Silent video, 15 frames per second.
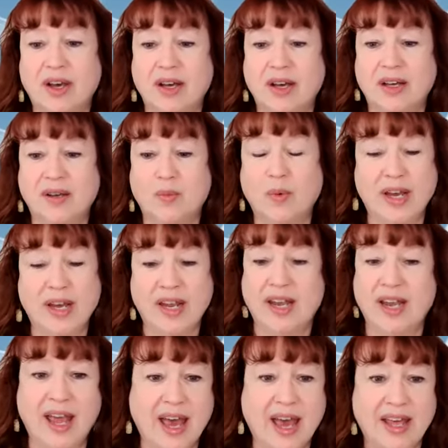I went in
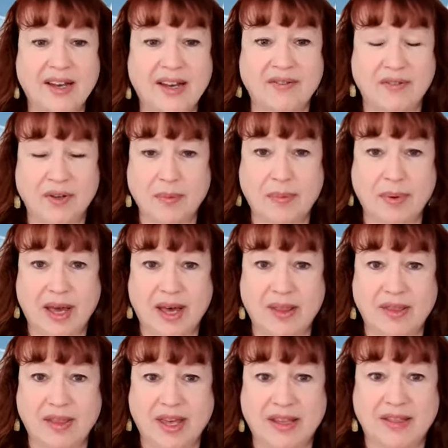and had a foot
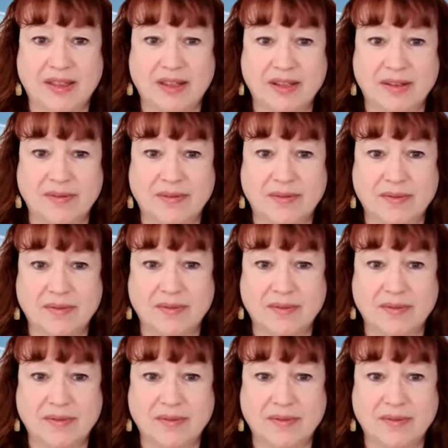bath at the